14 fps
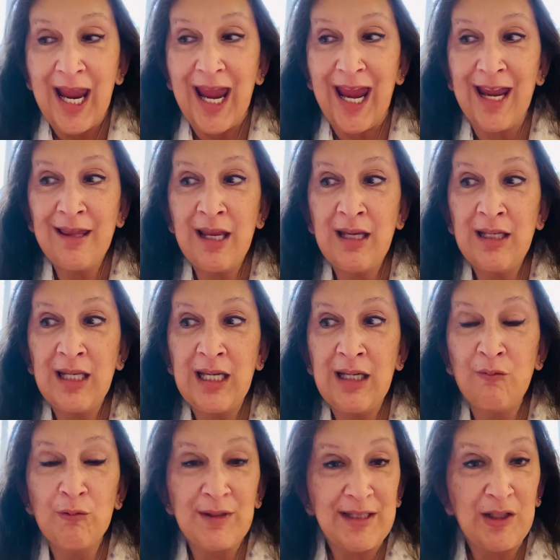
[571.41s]
And they
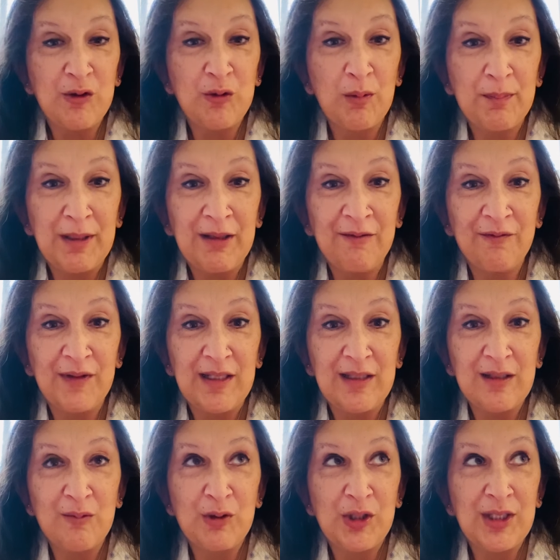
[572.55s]
need residual
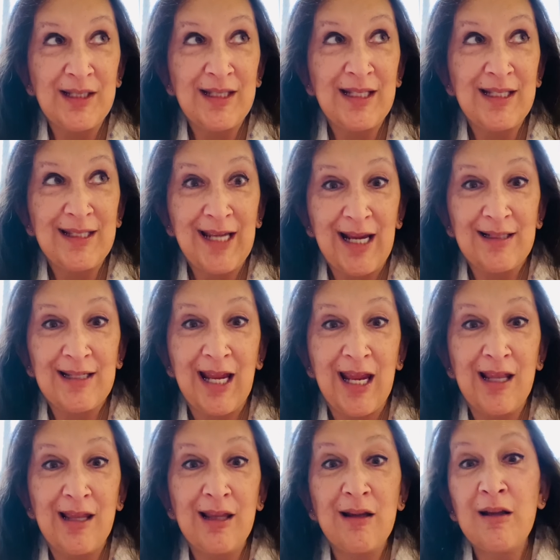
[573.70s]
benefits, which is the sex
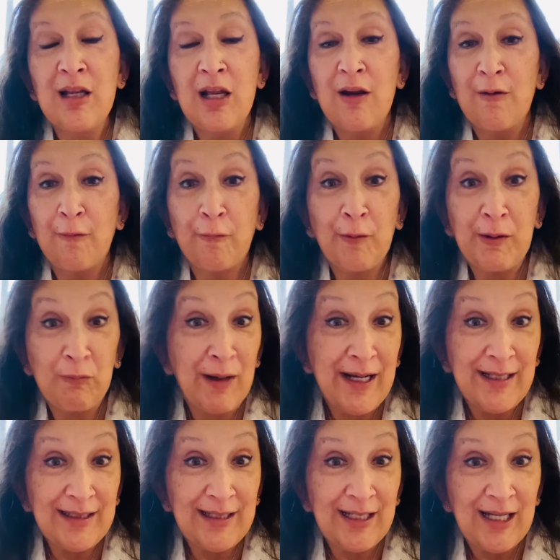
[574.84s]
and the free
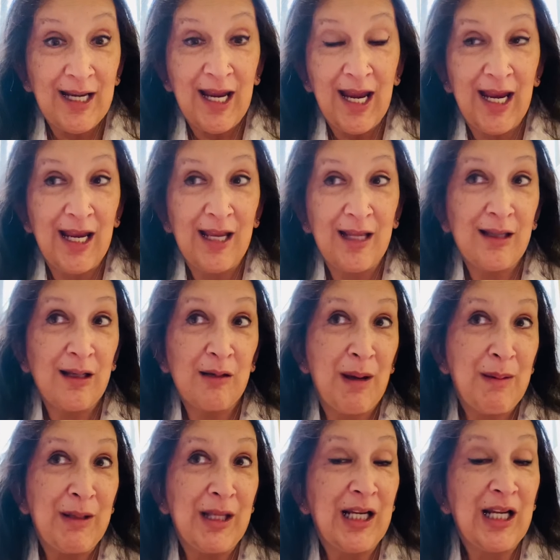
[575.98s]
rent and
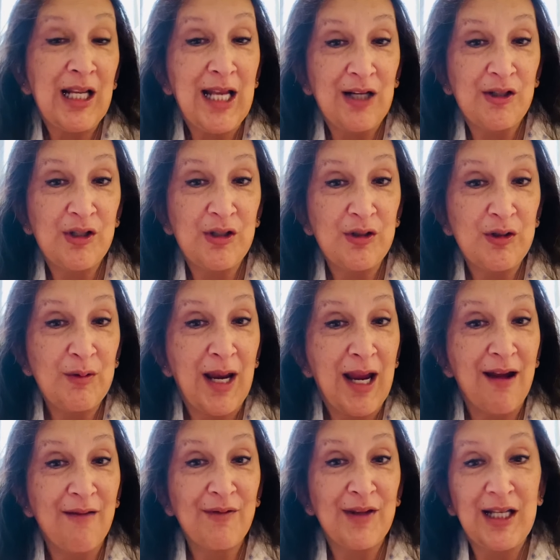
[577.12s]
maybe the connections you
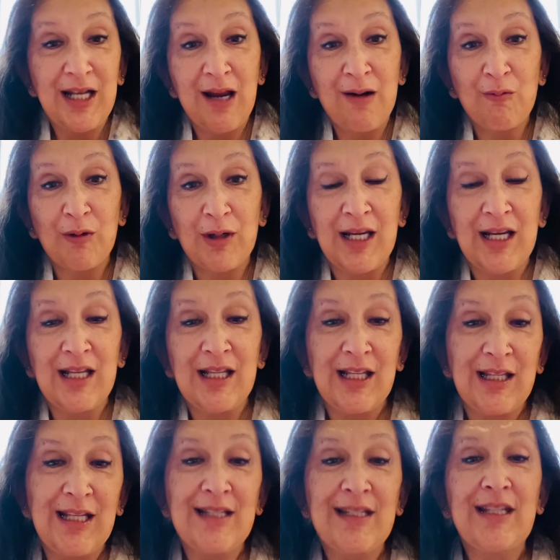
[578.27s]
have and the networking and the
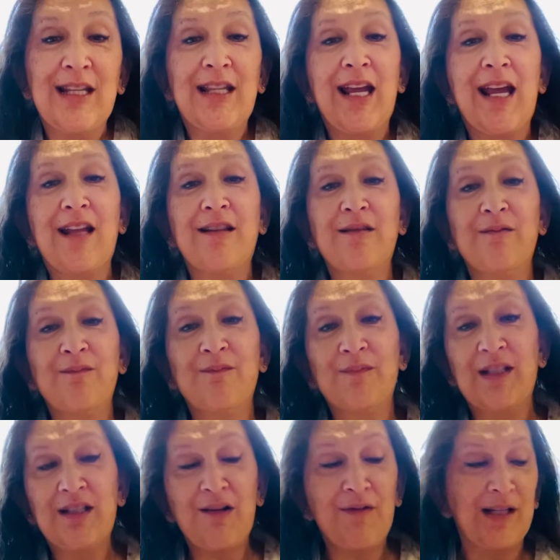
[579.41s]
this and the that and
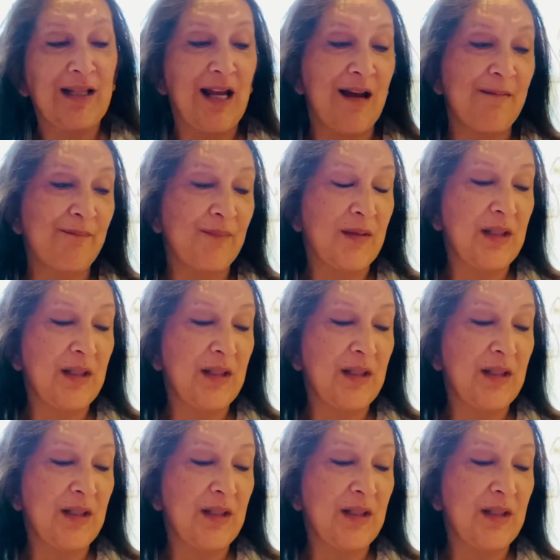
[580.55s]
stuff like that.